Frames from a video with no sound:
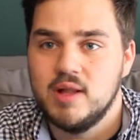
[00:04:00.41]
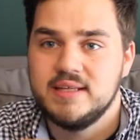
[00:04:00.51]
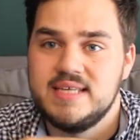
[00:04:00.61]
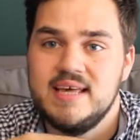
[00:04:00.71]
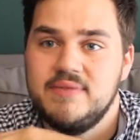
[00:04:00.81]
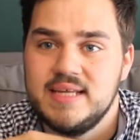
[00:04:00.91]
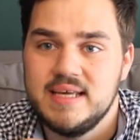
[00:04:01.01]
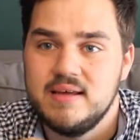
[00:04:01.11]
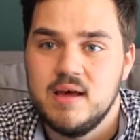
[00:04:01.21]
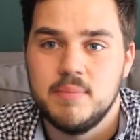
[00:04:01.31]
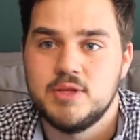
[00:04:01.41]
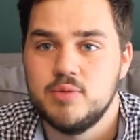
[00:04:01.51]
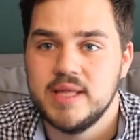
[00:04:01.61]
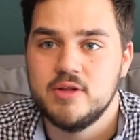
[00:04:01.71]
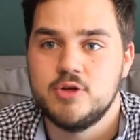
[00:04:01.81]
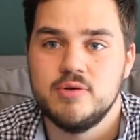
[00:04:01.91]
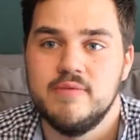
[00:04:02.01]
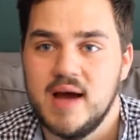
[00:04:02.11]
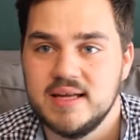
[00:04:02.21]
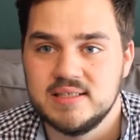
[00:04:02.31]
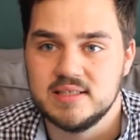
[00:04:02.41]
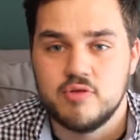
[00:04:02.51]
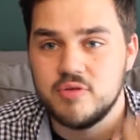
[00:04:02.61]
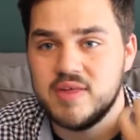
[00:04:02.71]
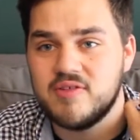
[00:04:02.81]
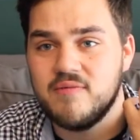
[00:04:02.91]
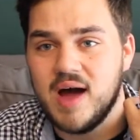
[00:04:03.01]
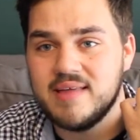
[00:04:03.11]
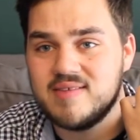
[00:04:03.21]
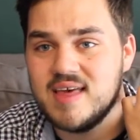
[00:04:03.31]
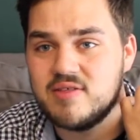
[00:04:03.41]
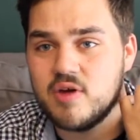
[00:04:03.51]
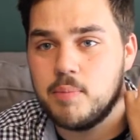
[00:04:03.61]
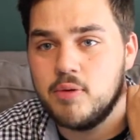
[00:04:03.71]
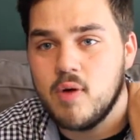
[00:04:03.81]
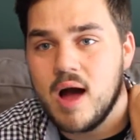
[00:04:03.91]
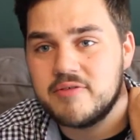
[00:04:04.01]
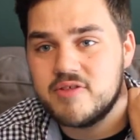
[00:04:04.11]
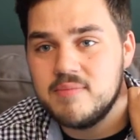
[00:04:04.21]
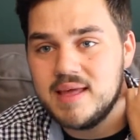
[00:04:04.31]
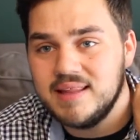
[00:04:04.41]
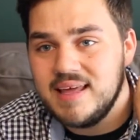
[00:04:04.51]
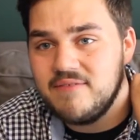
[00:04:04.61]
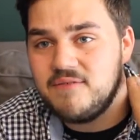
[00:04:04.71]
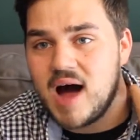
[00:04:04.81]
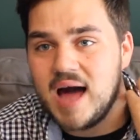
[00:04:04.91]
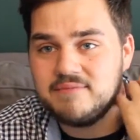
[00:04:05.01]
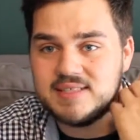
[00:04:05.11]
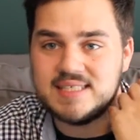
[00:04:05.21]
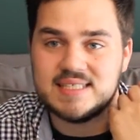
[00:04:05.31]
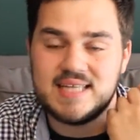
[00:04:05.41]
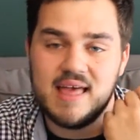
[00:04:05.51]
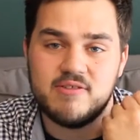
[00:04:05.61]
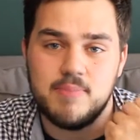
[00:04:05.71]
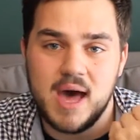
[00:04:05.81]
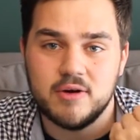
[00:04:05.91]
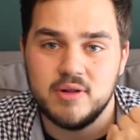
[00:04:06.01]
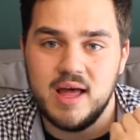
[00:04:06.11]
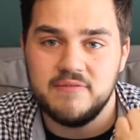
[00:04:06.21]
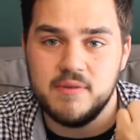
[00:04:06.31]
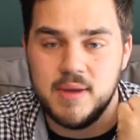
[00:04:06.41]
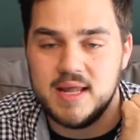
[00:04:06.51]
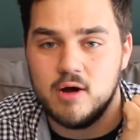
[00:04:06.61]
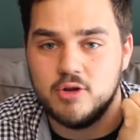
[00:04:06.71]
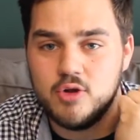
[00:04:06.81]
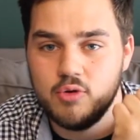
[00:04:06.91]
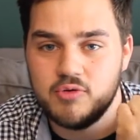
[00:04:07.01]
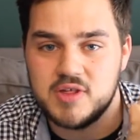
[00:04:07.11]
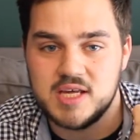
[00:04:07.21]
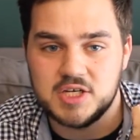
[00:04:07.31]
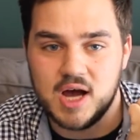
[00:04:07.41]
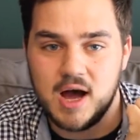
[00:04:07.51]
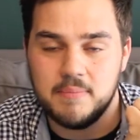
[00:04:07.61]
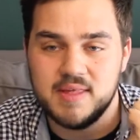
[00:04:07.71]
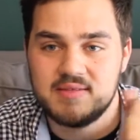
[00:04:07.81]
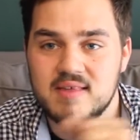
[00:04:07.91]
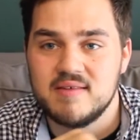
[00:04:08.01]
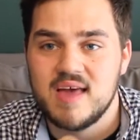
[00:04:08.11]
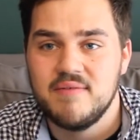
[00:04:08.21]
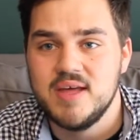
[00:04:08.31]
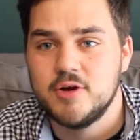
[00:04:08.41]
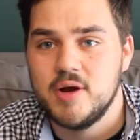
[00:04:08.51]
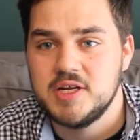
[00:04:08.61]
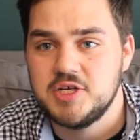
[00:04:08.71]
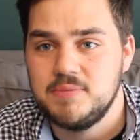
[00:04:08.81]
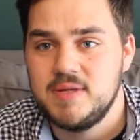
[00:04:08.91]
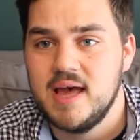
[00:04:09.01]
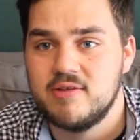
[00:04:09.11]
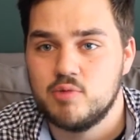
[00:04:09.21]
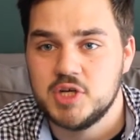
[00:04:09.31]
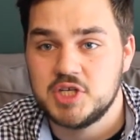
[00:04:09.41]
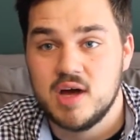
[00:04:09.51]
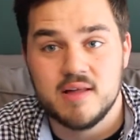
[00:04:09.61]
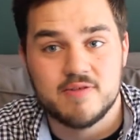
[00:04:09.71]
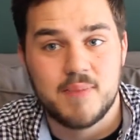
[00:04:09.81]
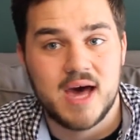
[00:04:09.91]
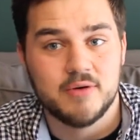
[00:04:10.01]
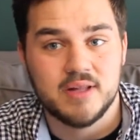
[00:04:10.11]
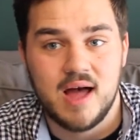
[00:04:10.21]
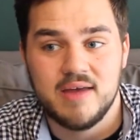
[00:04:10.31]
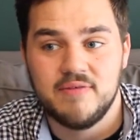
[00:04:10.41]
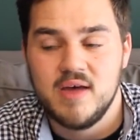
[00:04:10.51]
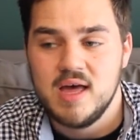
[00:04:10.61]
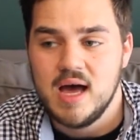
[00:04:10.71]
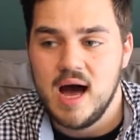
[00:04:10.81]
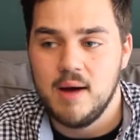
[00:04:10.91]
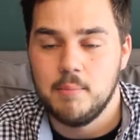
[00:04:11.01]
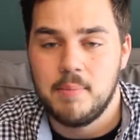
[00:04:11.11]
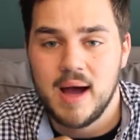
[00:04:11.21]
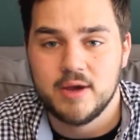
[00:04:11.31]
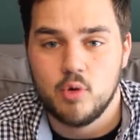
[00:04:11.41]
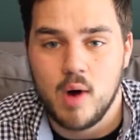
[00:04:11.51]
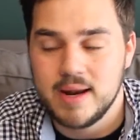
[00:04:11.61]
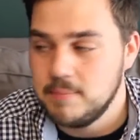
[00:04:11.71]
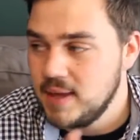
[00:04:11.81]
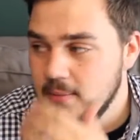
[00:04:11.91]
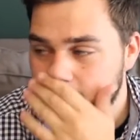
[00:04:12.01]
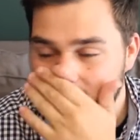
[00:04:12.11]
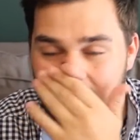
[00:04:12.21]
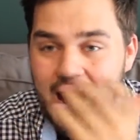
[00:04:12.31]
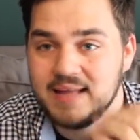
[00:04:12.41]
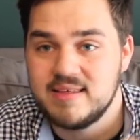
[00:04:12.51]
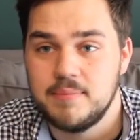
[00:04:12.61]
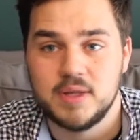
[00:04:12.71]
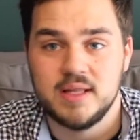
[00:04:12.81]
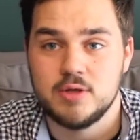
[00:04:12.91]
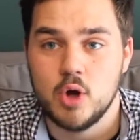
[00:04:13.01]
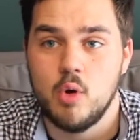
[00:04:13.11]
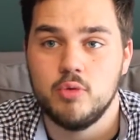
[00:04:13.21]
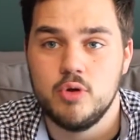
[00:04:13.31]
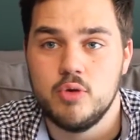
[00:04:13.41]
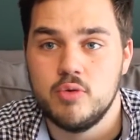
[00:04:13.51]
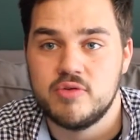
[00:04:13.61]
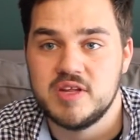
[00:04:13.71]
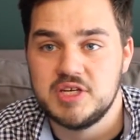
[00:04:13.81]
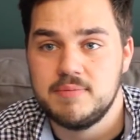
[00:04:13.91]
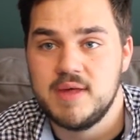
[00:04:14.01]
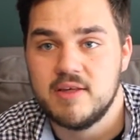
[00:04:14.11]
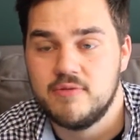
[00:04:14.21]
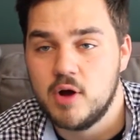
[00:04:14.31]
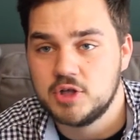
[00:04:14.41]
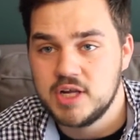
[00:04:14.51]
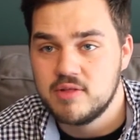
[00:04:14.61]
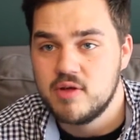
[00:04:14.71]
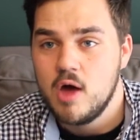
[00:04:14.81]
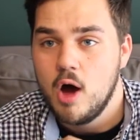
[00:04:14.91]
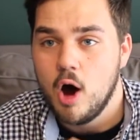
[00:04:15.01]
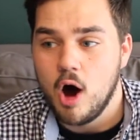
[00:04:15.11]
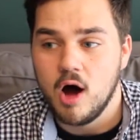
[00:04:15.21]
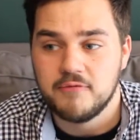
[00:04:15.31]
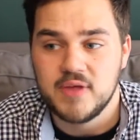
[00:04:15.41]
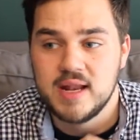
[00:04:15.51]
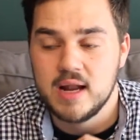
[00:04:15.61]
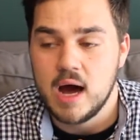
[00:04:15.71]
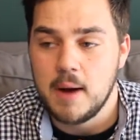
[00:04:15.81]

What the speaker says: relativity between the two devices. So this device gets approximately 5 to 6 days battery life depending on usage. This does have integrated GPS, which cuts battery life by quite a bit, but I typically don't use the GPS functions often,